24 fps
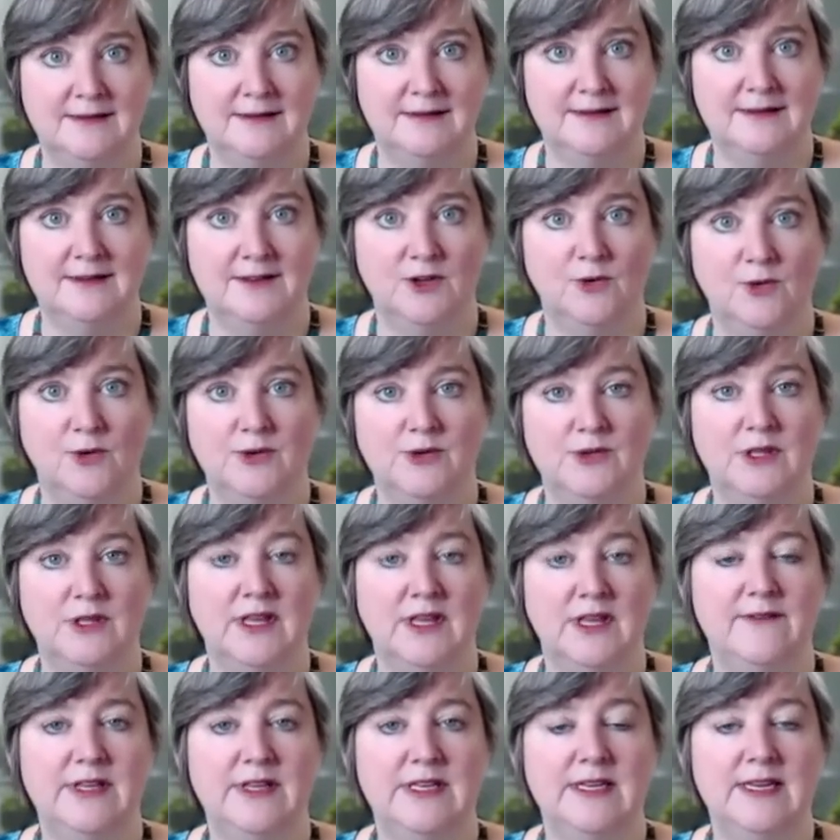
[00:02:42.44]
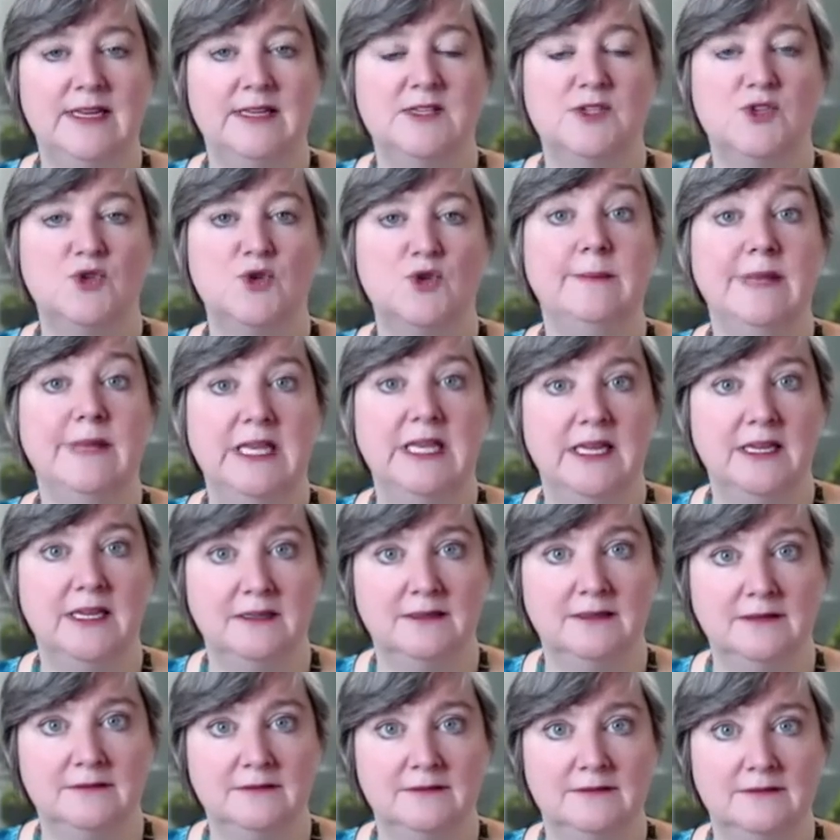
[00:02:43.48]
You're going to love it extremely.
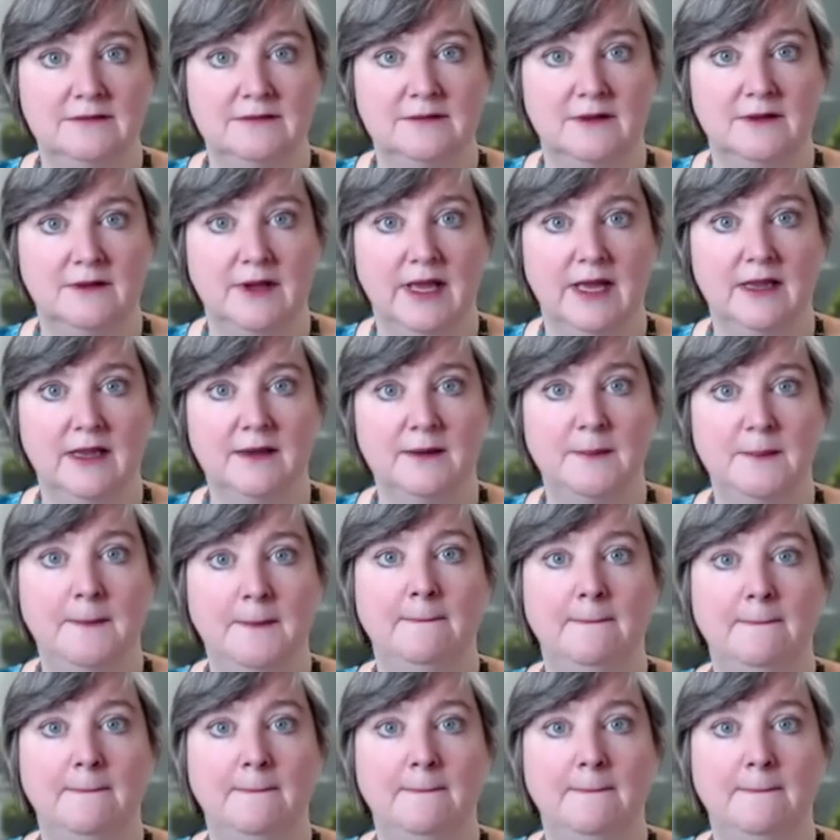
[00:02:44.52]
Okay.